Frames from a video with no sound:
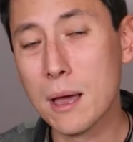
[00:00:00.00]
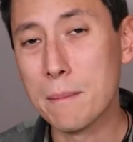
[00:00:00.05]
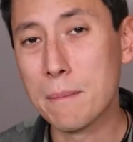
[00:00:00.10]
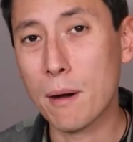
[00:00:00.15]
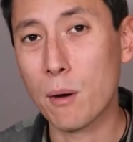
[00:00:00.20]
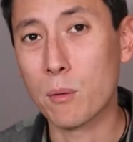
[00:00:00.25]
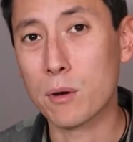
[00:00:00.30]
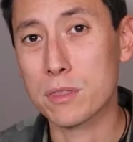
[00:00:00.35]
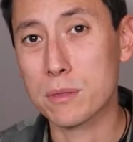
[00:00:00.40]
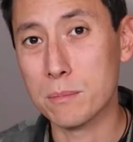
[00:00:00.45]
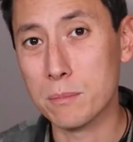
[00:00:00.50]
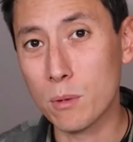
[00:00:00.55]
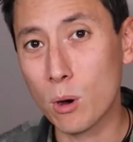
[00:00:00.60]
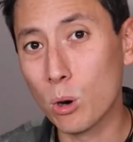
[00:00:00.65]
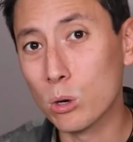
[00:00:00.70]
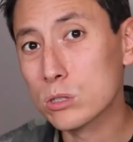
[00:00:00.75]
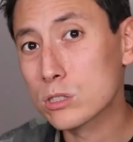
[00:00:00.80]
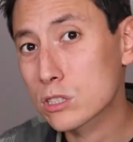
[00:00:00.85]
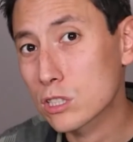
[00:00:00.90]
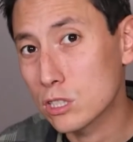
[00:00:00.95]
but with
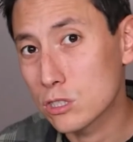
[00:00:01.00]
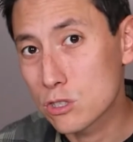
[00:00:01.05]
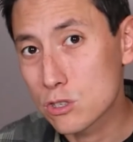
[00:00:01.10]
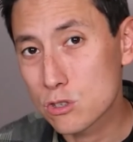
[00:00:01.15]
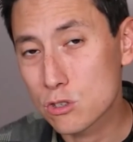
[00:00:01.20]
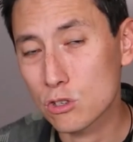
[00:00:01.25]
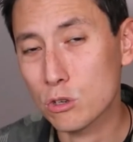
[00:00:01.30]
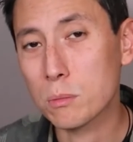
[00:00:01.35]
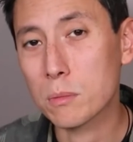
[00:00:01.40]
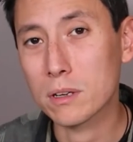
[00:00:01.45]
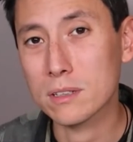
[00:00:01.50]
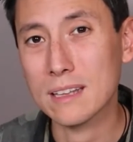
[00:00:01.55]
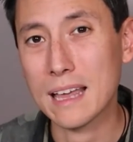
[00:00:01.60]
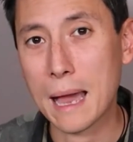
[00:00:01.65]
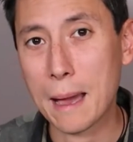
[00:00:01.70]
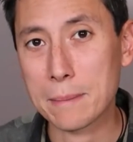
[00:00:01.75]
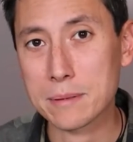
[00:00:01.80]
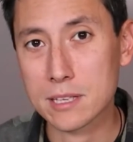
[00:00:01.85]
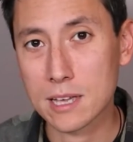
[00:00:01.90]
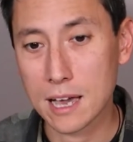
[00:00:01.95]
most consumer
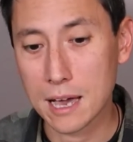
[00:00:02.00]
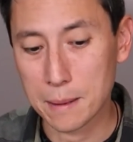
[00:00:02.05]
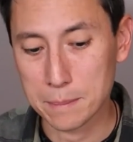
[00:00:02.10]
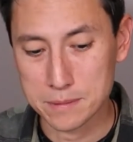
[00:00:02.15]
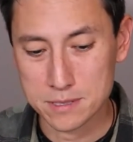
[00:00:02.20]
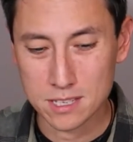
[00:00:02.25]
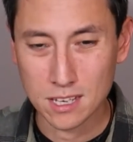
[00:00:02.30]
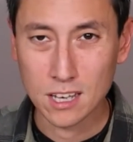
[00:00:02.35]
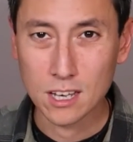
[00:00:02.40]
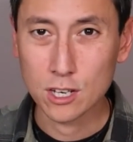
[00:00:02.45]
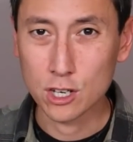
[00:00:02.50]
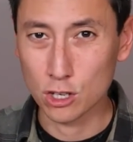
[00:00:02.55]
laptops,